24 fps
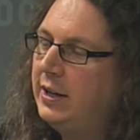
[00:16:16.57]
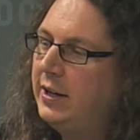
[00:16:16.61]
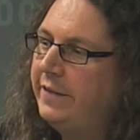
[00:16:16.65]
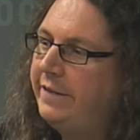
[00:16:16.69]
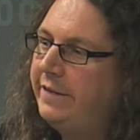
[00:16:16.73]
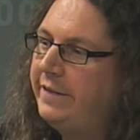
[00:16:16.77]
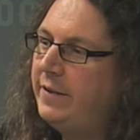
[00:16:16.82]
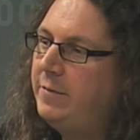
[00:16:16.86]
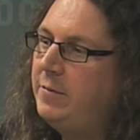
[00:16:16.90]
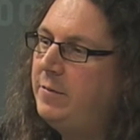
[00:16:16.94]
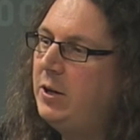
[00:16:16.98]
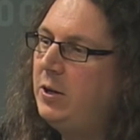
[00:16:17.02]

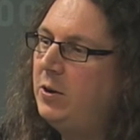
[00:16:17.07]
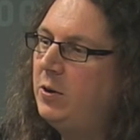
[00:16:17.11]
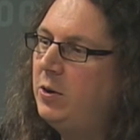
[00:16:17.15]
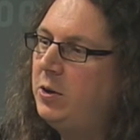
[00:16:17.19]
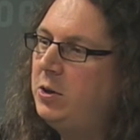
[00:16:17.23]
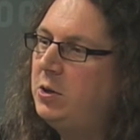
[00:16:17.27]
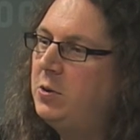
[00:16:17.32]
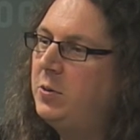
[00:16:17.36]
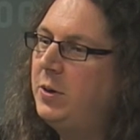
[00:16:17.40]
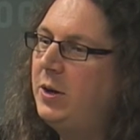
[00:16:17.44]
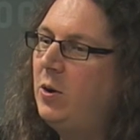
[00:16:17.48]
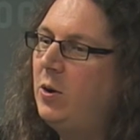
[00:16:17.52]

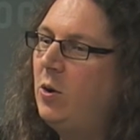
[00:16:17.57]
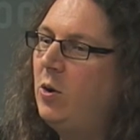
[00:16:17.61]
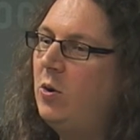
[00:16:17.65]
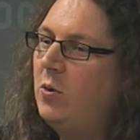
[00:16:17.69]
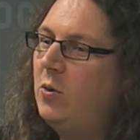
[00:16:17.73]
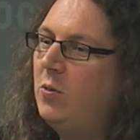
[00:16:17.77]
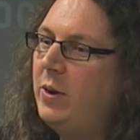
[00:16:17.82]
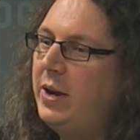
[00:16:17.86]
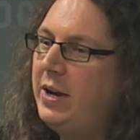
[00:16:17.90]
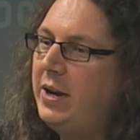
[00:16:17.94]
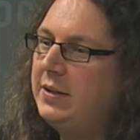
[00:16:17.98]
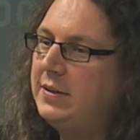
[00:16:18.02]
you will
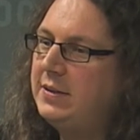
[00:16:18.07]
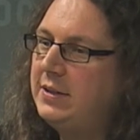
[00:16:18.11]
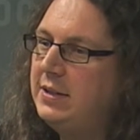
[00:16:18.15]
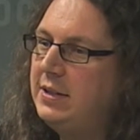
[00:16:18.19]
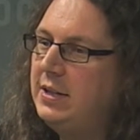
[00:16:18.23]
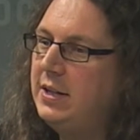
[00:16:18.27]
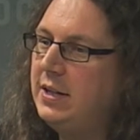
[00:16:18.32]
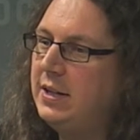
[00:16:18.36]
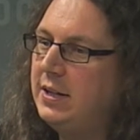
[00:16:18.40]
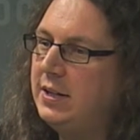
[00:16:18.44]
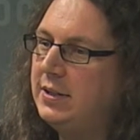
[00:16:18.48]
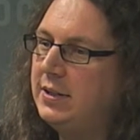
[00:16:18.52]
always
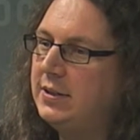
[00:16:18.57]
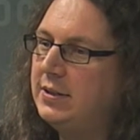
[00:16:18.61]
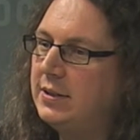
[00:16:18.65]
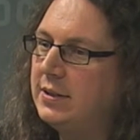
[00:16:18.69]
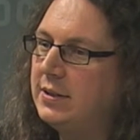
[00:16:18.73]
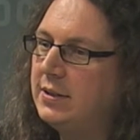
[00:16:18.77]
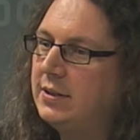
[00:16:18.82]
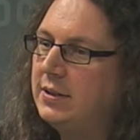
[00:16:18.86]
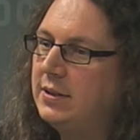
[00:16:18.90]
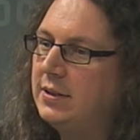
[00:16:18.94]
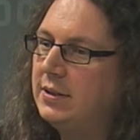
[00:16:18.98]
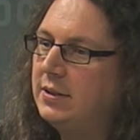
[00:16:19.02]
need
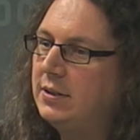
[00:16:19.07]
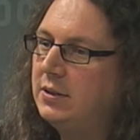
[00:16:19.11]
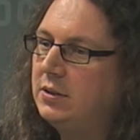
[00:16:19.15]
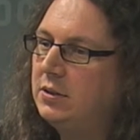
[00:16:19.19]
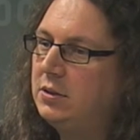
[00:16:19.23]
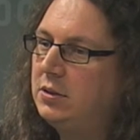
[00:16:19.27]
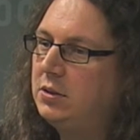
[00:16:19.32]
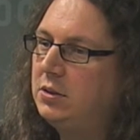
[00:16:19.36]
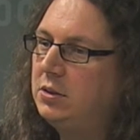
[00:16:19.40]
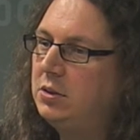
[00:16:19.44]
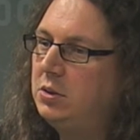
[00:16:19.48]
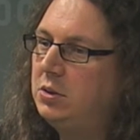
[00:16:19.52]

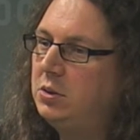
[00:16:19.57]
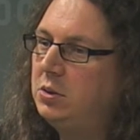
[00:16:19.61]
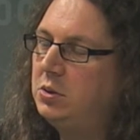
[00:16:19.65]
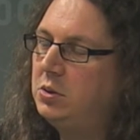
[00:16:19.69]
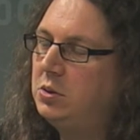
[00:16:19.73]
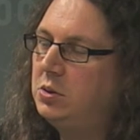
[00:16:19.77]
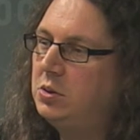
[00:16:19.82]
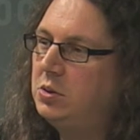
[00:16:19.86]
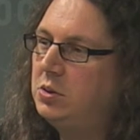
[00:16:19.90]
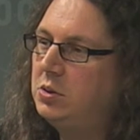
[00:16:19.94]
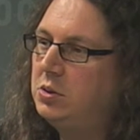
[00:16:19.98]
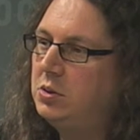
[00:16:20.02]

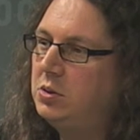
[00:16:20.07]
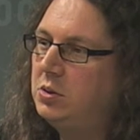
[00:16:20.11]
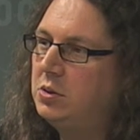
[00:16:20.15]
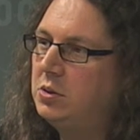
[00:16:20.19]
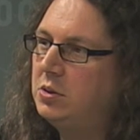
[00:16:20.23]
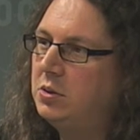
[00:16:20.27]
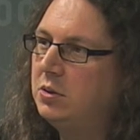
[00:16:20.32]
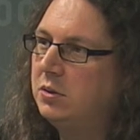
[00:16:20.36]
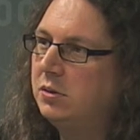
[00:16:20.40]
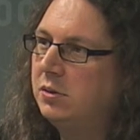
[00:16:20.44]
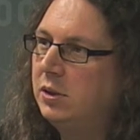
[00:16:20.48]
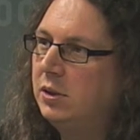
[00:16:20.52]

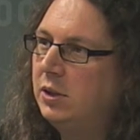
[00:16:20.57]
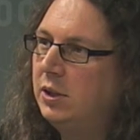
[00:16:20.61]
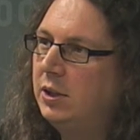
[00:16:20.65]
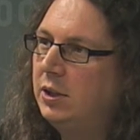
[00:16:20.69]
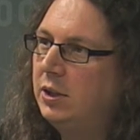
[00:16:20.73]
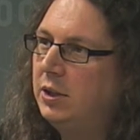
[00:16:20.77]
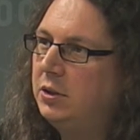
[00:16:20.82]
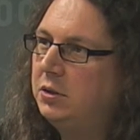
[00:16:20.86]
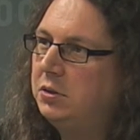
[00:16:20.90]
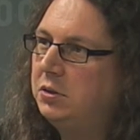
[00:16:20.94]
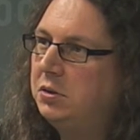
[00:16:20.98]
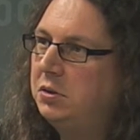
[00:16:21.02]
to
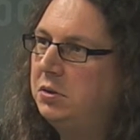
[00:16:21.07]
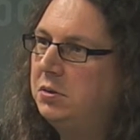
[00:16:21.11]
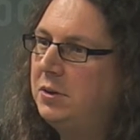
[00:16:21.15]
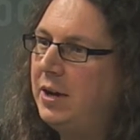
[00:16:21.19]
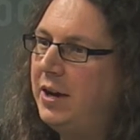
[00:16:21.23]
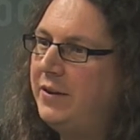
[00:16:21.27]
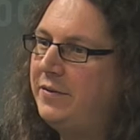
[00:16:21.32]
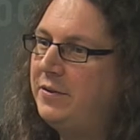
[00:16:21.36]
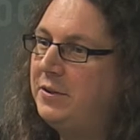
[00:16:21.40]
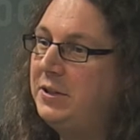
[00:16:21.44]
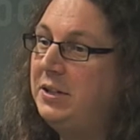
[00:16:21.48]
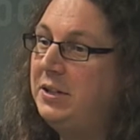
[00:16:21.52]

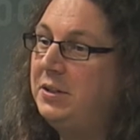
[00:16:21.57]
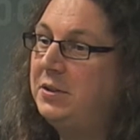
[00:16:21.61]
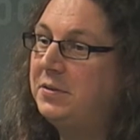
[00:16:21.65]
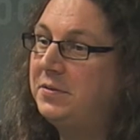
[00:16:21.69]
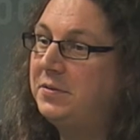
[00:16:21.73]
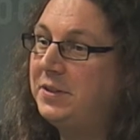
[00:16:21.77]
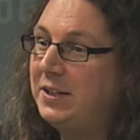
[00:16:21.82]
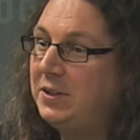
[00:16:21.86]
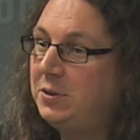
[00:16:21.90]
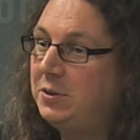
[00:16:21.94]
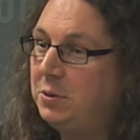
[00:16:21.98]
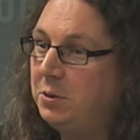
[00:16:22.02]
have an
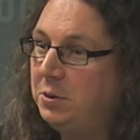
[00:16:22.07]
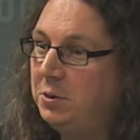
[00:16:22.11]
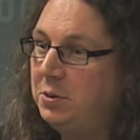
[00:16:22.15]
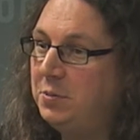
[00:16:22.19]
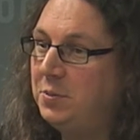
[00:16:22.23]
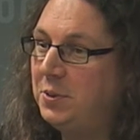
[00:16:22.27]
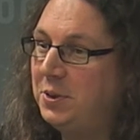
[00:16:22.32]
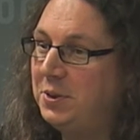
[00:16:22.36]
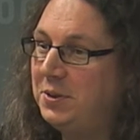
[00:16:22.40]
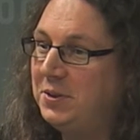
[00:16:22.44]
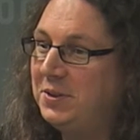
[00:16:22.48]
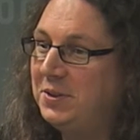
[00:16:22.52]
interface to
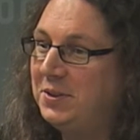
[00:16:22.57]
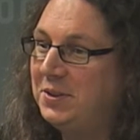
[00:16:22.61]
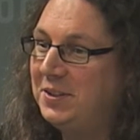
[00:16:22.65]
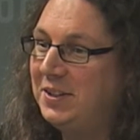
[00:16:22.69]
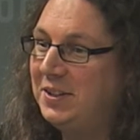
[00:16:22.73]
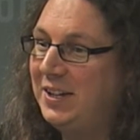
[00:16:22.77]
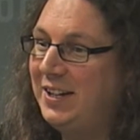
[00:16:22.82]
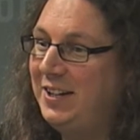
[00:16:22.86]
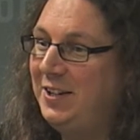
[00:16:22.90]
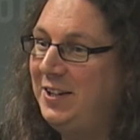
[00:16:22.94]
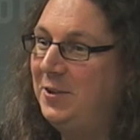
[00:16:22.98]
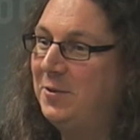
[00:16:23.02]
humans.
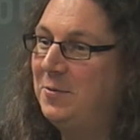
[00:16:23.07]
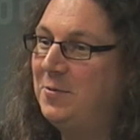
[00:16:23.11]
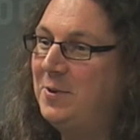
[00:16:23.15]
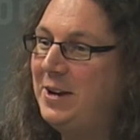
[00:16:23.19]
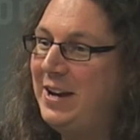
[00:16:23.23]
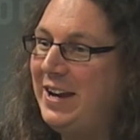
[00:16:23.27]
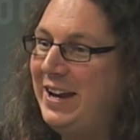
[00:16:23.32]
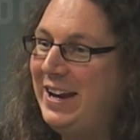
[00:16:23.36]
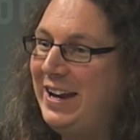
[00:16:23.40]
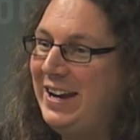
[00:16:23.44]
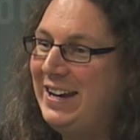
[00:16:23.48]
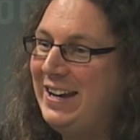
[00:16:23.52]
And in a
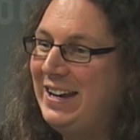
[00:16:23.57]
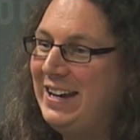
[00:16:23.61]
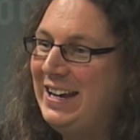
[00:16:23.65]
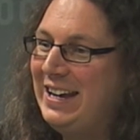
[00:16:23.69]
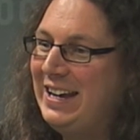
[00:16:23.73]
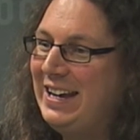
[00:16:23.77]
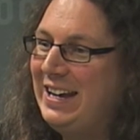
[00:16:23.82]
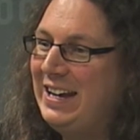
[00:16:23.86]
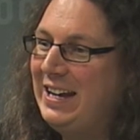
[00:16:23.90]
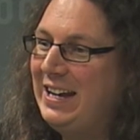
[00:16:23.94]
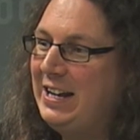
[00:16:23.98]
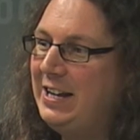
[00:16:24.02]
way,
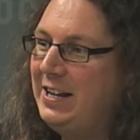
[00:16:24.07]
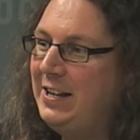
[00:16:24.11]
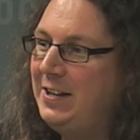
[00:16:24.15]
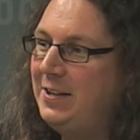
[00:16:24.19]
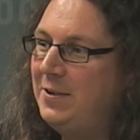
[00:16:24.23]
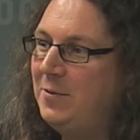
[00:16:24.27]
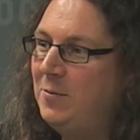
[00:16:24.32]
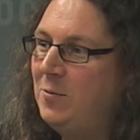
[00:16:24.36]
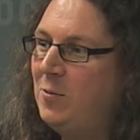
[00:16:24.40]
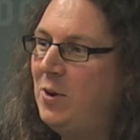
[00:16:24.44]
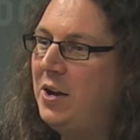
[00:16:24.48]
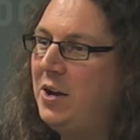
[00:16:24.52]

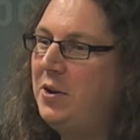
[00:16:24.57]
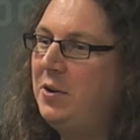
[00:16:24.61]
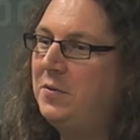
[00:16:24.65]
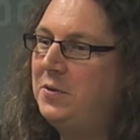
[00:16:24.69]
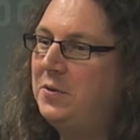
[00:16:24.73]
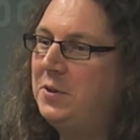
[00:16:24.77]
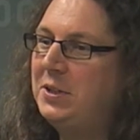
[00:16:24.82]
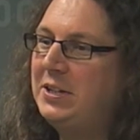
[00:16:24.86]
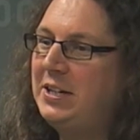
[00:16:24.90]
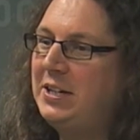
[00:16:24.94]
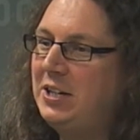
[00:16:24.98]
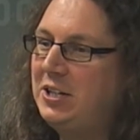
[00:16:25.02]
one
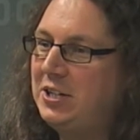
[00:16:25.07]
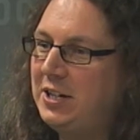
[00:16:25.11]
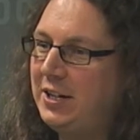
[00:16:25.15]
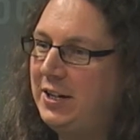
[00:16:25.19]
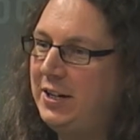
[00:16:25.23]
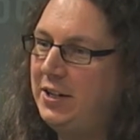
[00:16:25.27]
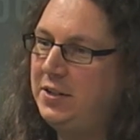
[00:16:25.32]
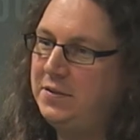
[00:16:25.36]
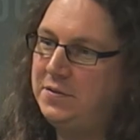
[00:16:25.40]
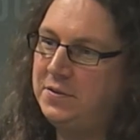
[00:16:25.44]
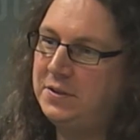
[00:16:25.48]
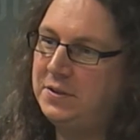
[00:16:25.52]
of the key
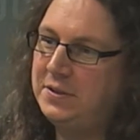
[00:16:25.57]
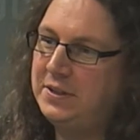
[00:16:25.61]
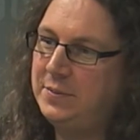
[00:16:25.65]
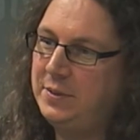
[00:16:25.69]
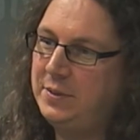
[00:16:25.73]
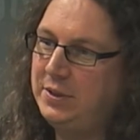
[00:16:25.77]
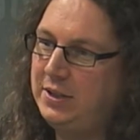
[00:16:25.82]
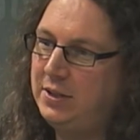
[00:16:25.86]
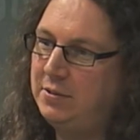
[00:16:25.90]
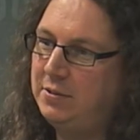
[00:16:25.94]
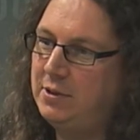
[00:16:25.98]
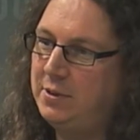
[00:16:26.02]
challenges for
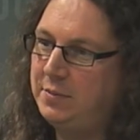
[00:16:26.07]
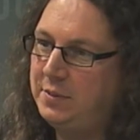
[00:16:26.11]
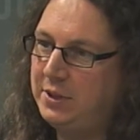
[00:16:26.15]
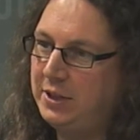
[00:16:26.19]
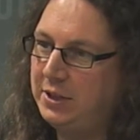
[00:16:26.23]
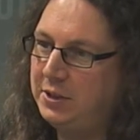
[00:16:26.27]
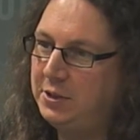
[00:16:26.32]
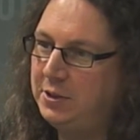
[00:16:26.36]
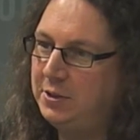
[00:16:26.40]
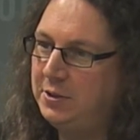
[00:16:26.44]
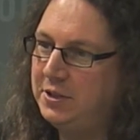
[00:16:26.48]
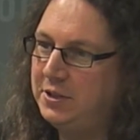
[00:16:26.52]
semantic web
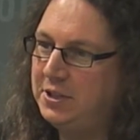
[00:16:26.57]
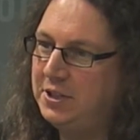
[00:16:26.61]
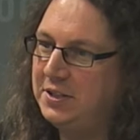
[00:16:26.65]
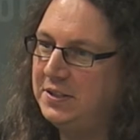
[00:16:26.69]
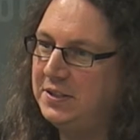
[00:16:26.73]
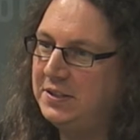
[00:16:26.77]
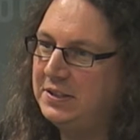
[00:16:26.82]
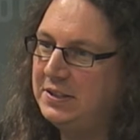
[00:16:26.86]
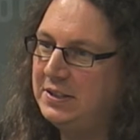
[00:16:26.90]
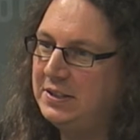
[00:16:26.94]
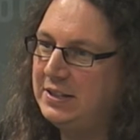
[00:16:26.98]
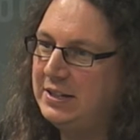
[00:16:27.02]

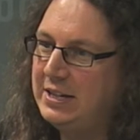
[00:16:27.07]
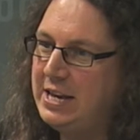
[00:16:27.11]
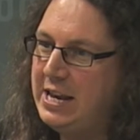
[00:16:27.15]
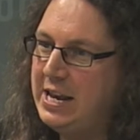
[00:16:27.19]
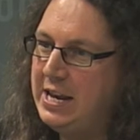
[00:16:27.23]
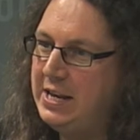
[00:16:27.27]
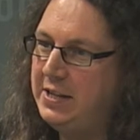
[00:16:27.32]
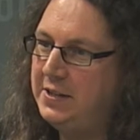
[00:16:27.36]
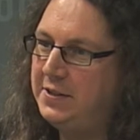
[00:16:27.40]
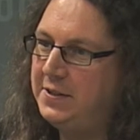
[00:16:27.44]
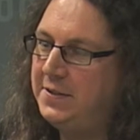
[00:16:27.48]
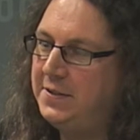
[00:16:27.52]
technologies
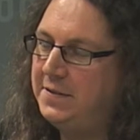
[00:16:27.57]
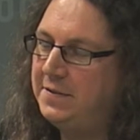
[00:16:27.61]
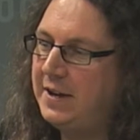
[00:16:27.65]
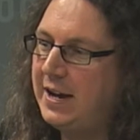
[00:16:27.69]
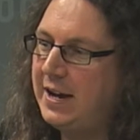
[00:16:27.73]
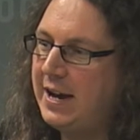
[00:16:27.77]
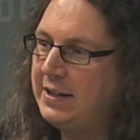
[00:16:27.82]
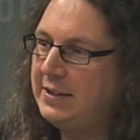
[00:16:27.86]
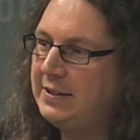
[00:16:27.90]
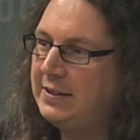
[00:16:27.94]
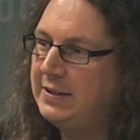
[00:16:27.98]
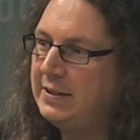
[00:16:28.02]
is
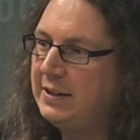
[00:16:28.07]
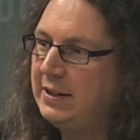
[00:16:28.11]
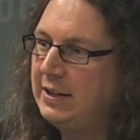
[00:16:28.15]
that